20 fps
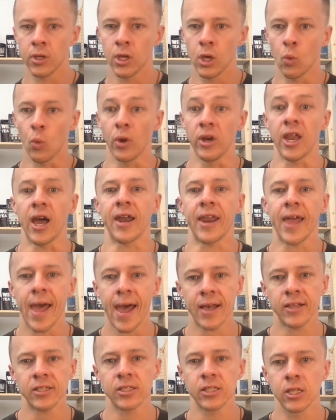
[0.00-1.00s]
When not
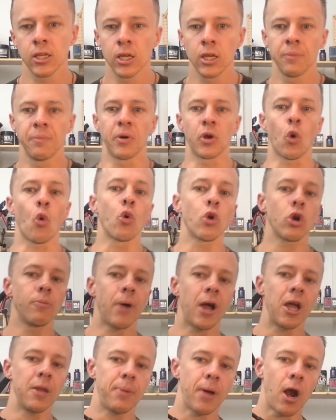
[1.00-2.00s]
asked, but ordered
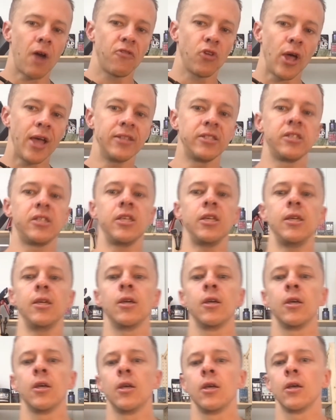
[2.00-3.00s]
by a powerful entity
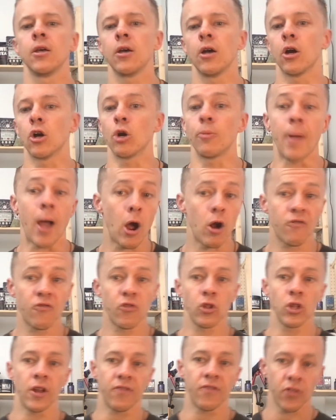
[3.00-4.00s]
or a powerful
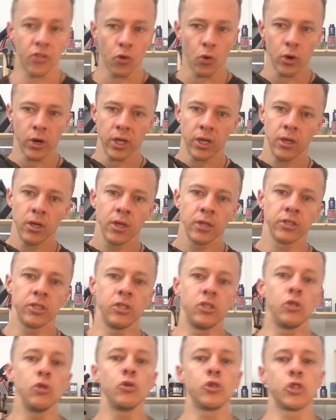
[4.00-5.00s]
enough authority to
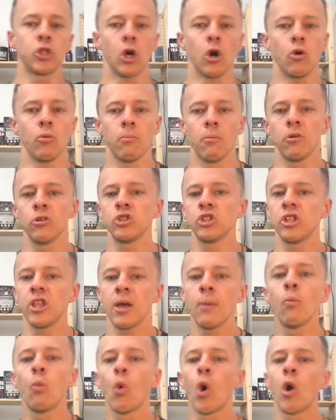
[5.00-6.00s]
do so, most of
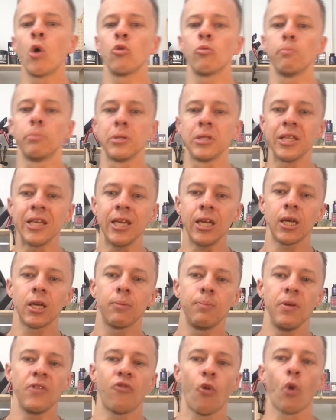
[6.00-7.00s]
them won't blink
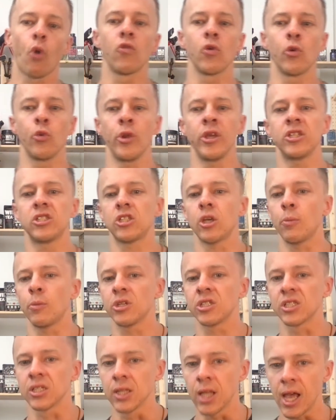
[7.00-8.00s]
before ruining
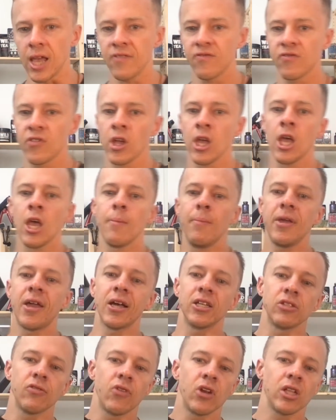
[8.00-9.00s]
someone's life
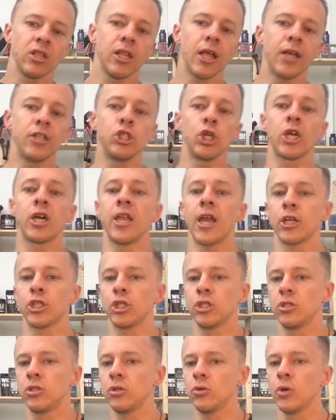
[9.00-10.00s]
because of an alleged
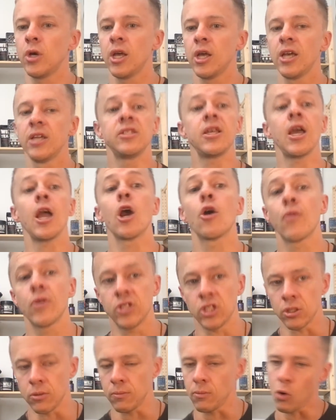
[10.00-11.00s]
connection to
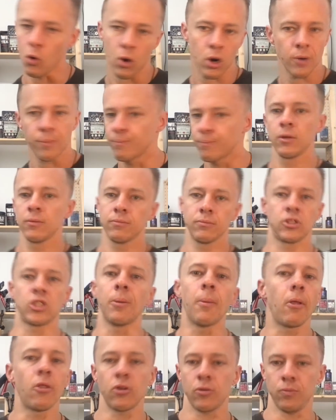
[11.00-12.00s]
terrorism or some
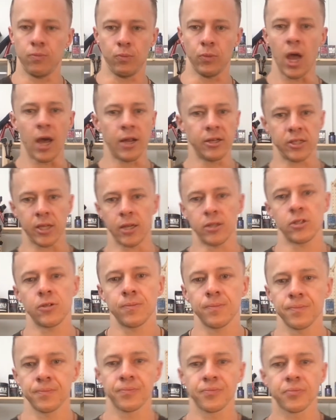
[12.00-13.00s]
other nonsense.
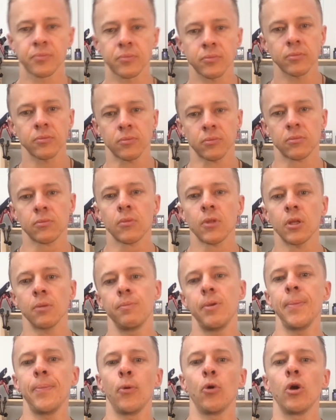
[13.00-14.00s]

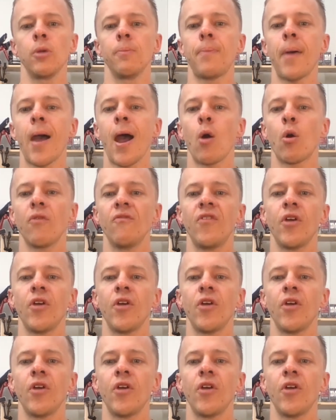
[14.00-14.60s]
People in power